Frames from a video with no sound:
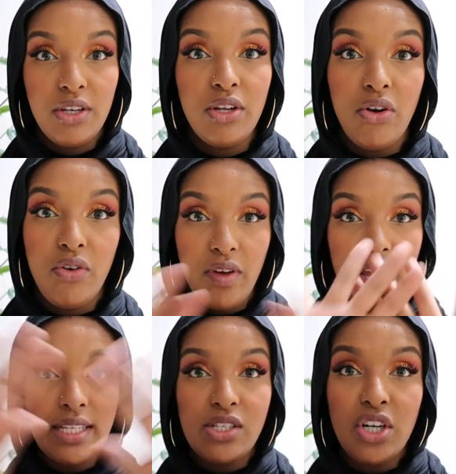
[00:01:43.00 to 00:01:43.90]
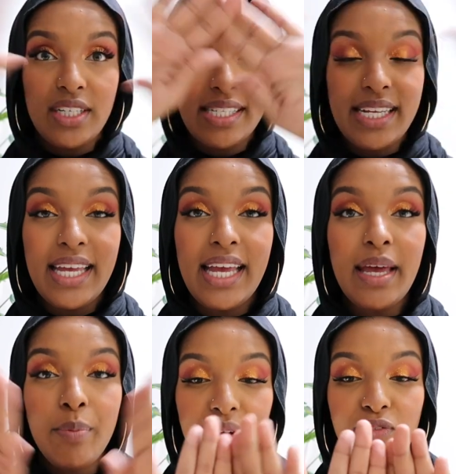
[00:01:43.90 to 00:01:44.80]
you know, start sticking
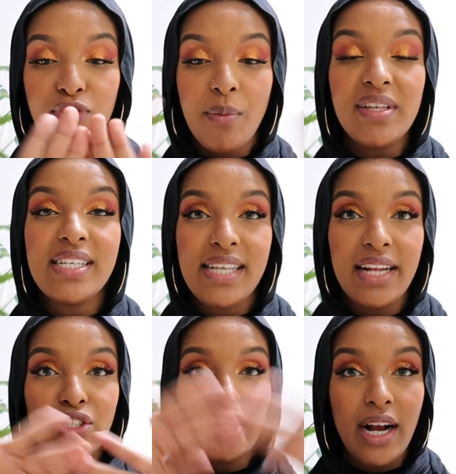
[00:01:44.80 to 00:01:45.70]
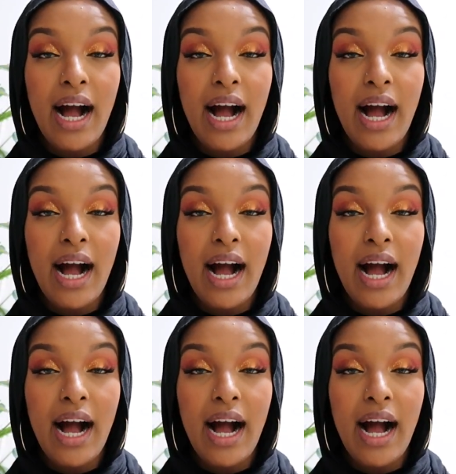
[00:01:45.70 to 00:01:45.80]
it, but from the center